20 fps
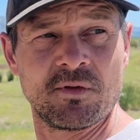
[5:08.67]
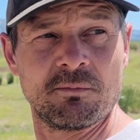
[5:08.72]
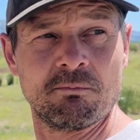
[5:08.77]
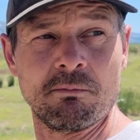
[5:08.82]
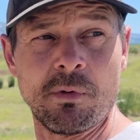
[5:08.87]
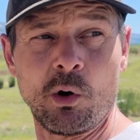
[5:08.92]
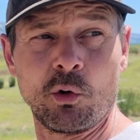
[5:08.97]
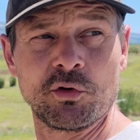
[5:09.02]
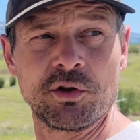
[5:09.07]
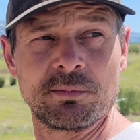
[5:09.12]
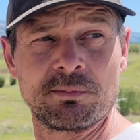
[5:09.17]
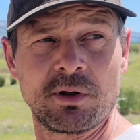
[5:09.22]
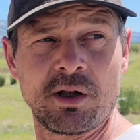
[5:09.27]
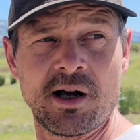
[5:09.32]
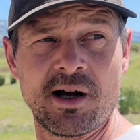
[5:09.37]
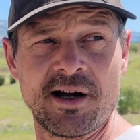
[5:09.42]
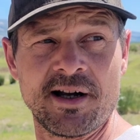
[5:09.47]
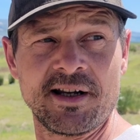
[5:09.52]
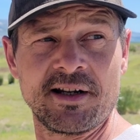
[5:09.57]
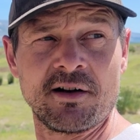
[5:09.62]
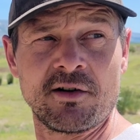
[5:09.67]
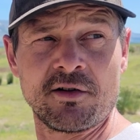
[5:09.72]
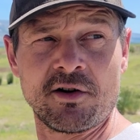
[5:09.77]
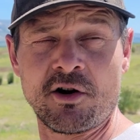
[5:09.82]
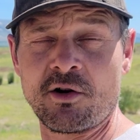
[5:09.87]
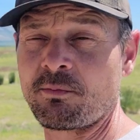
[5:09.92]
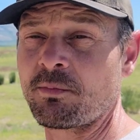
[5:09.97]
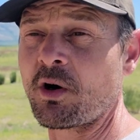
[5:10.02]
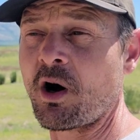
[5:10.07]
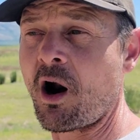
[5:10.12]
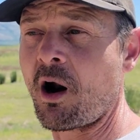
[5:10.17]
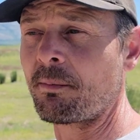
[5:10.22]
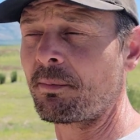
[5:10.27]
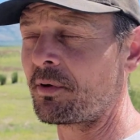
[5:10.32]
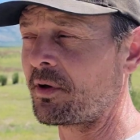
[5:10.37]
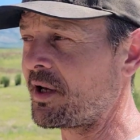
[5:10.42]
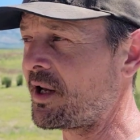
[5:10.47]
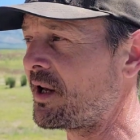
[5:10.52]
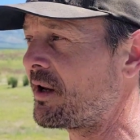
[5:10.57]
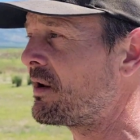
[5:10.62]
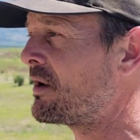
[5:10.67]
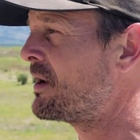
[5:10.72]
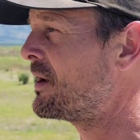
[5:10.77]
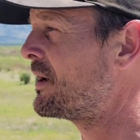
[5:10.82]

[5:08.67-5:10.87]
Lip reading: multiplying on our property.